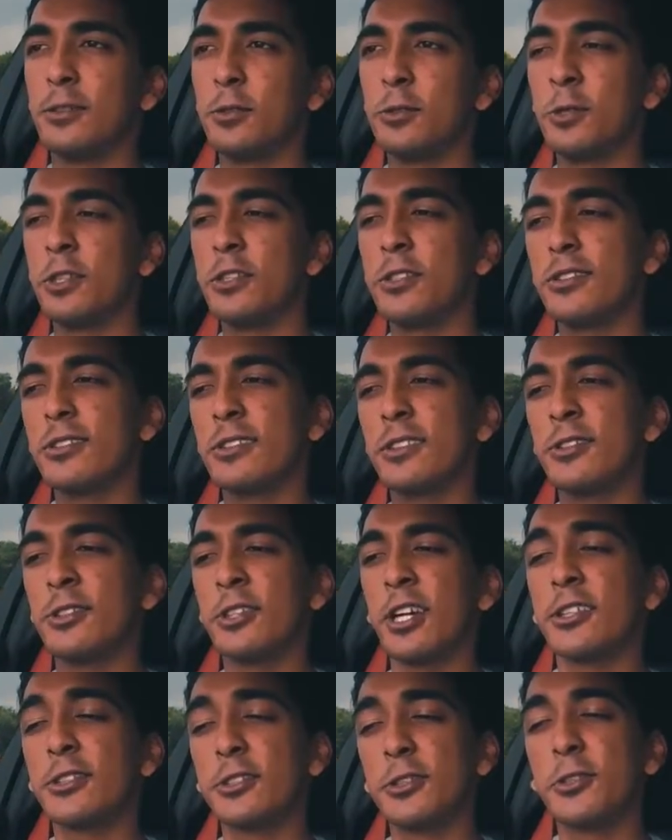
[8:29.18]
switches the
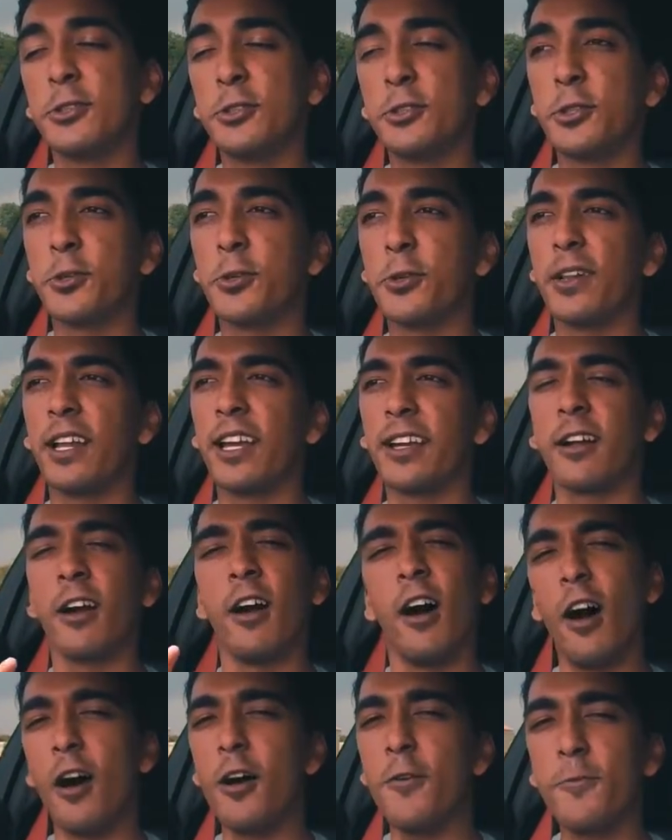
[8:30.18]
traction control like
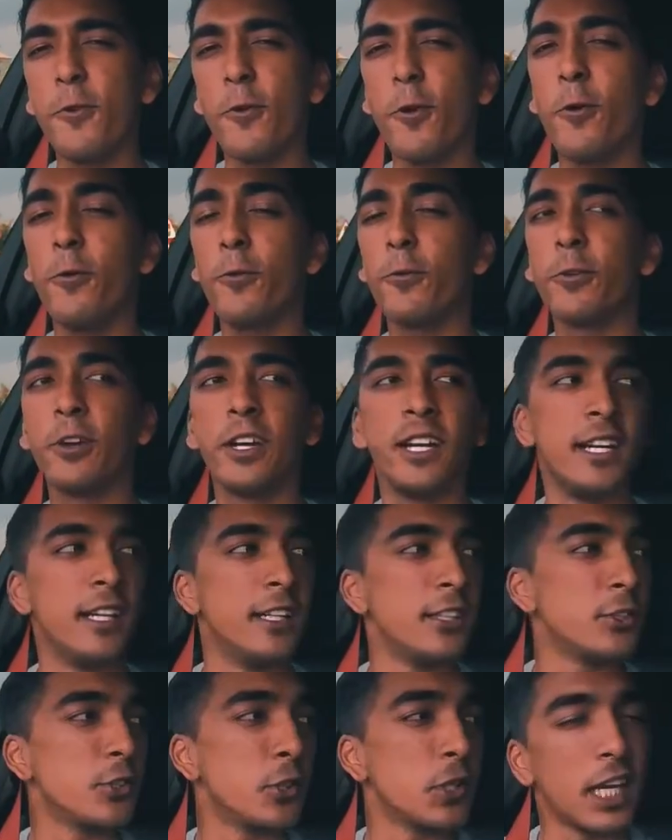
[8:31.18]
half off,
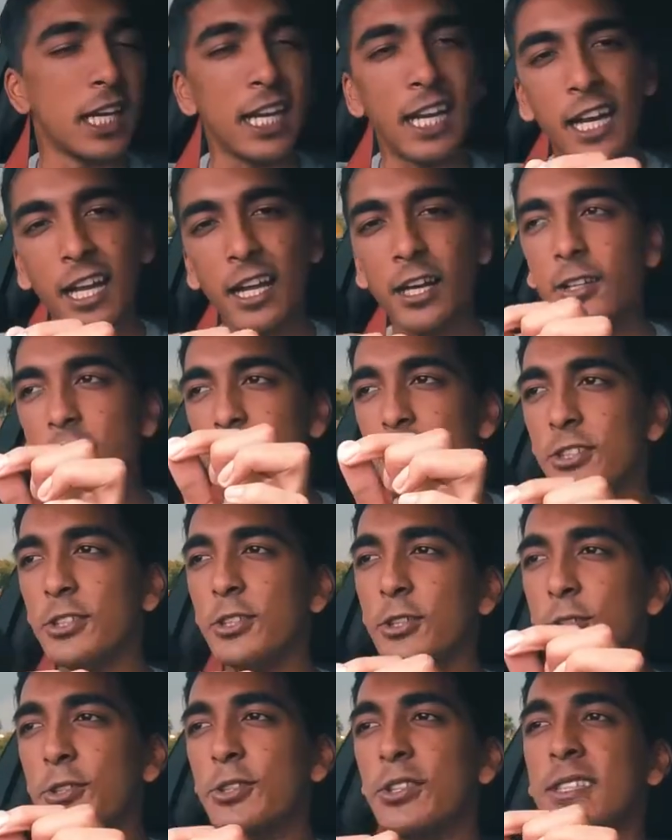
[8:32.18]
so it allows
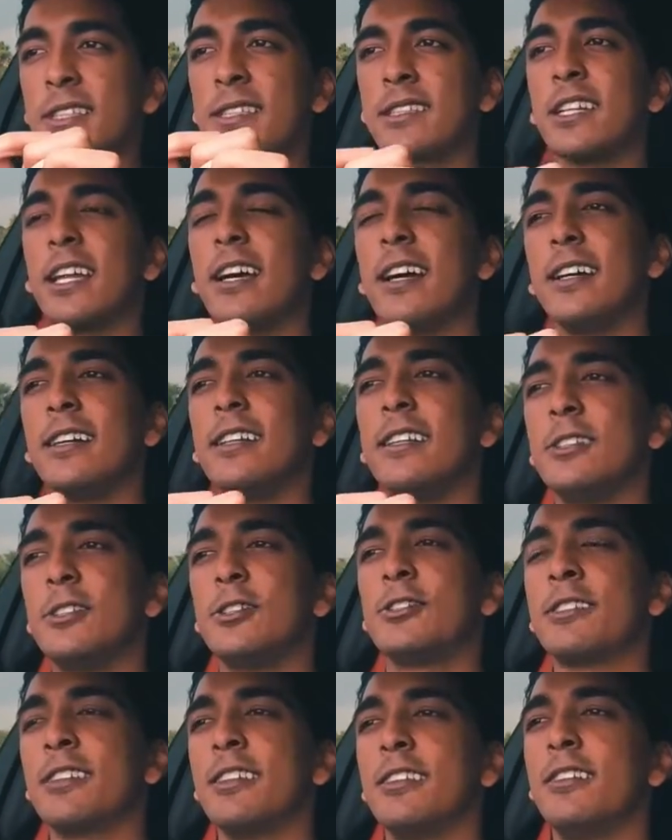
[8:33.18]
you to slide
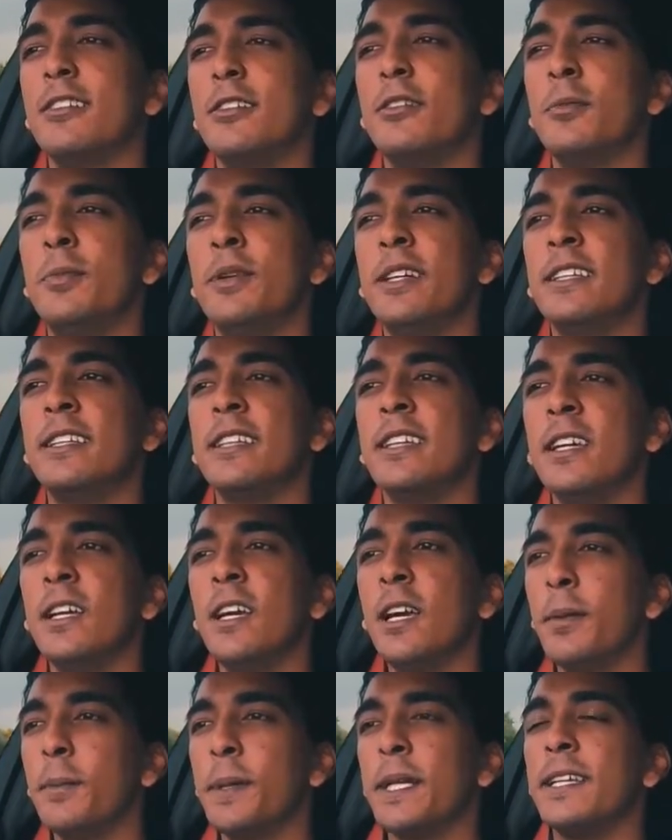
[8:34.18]
just a little bit,
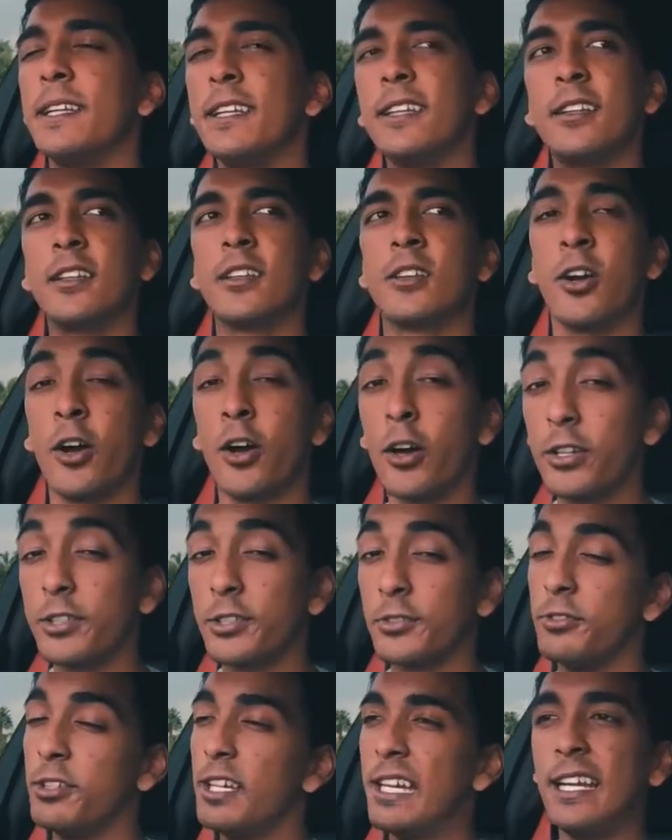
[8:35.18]
but the car
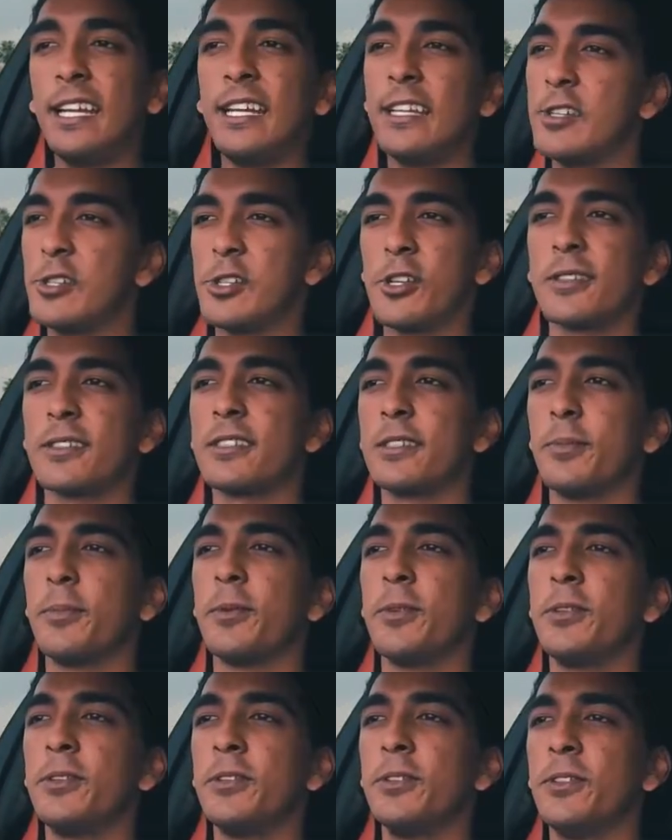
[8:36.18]
is really
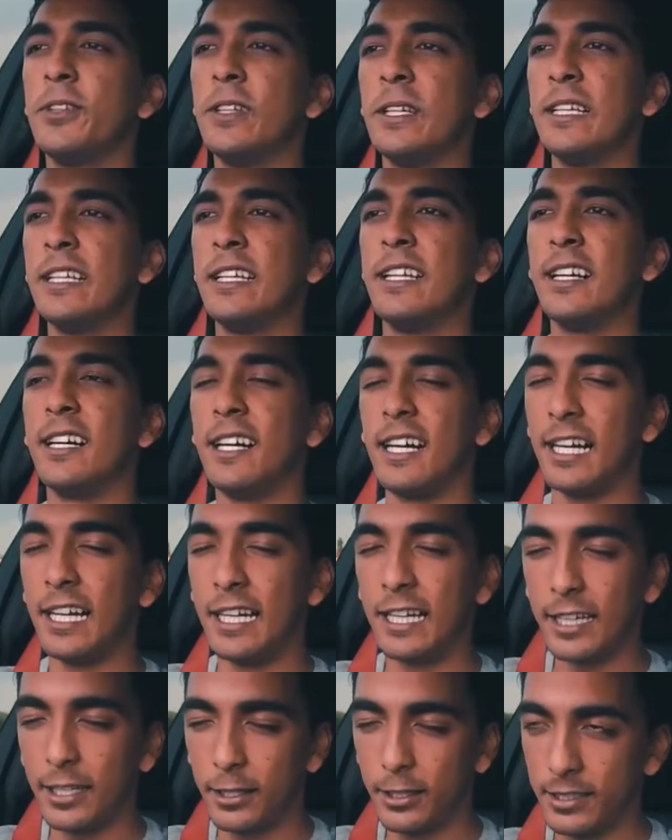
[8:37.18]
adjustable.
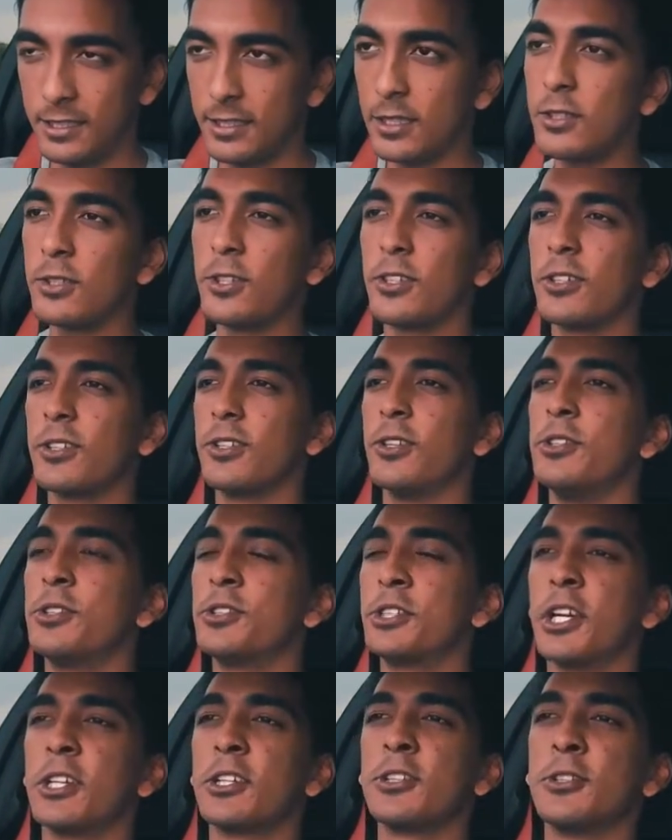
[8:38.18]
I did not go
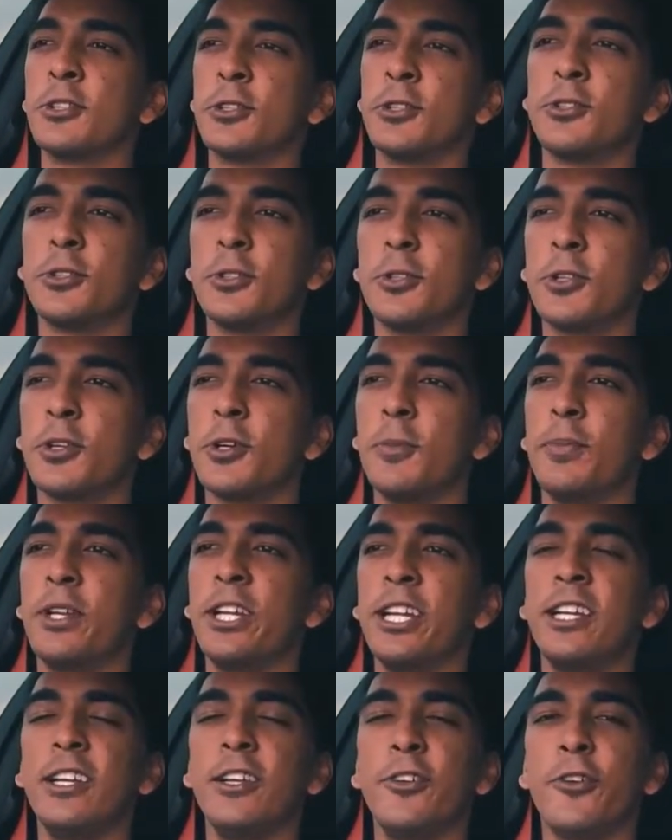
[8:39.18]
traction control
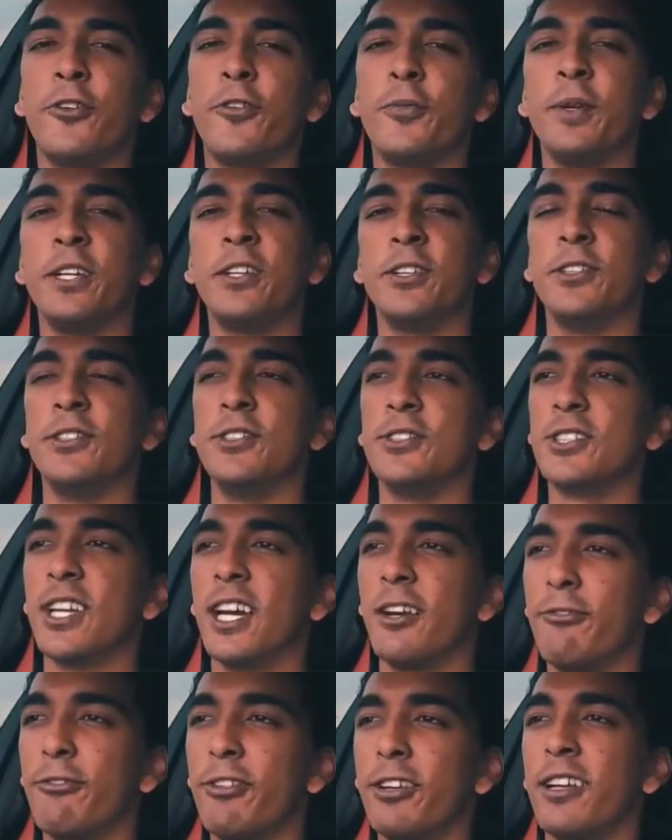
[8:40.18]
completely off, because
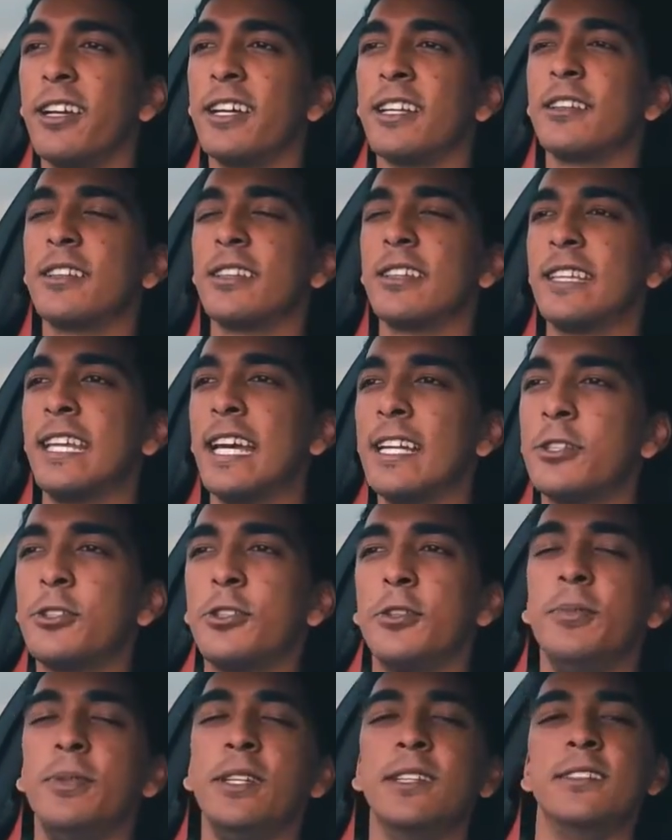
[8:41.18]
I feel like that
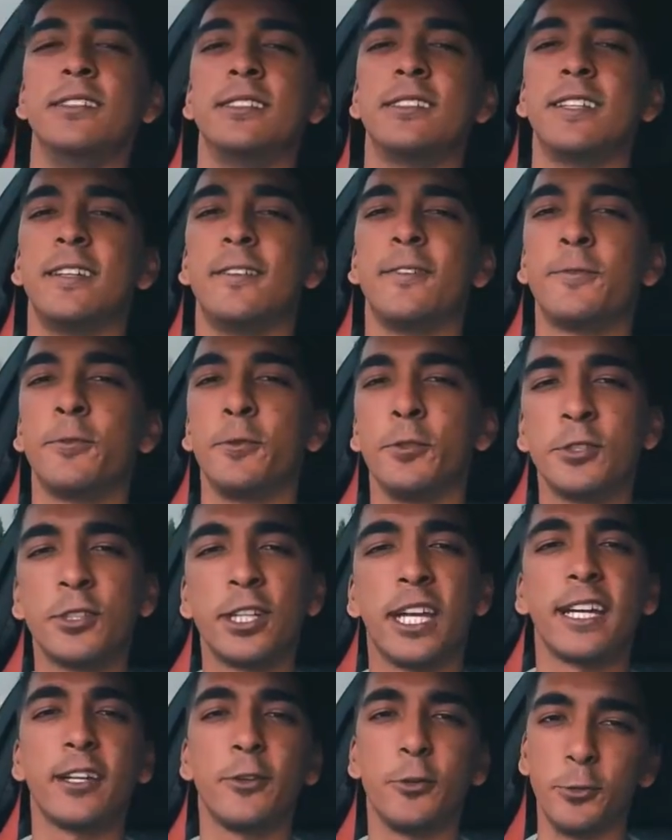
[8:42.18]
should be reserved for
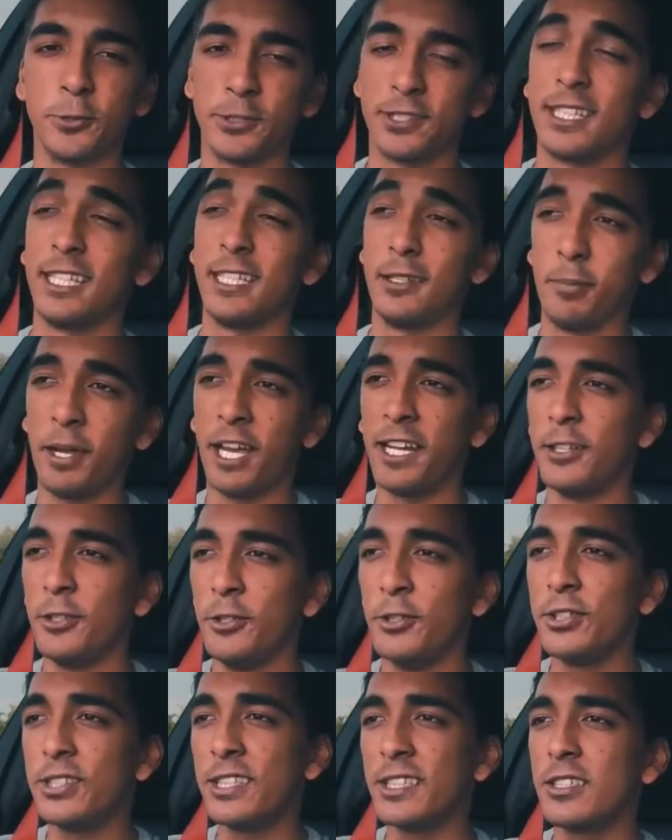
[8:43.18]
track or skid pan
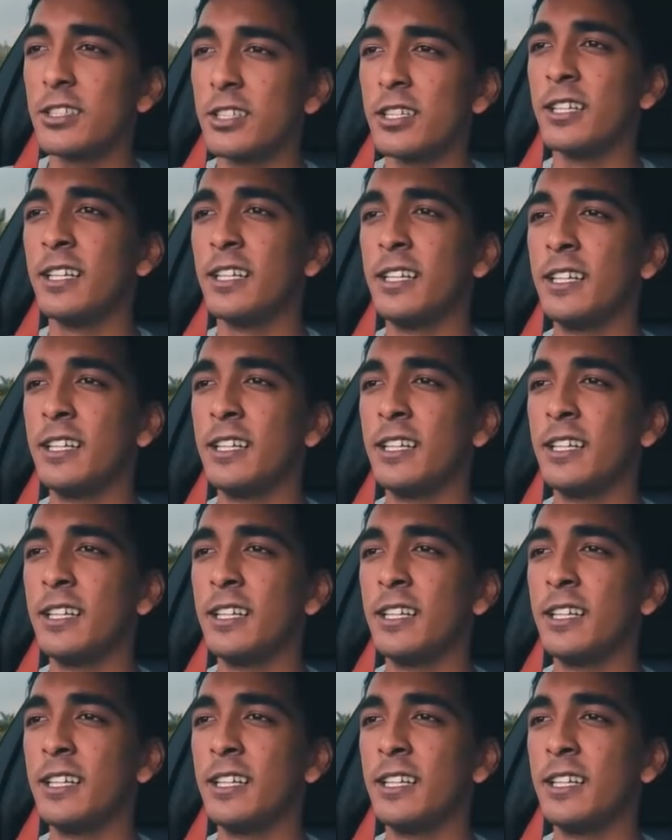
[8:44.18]
usage,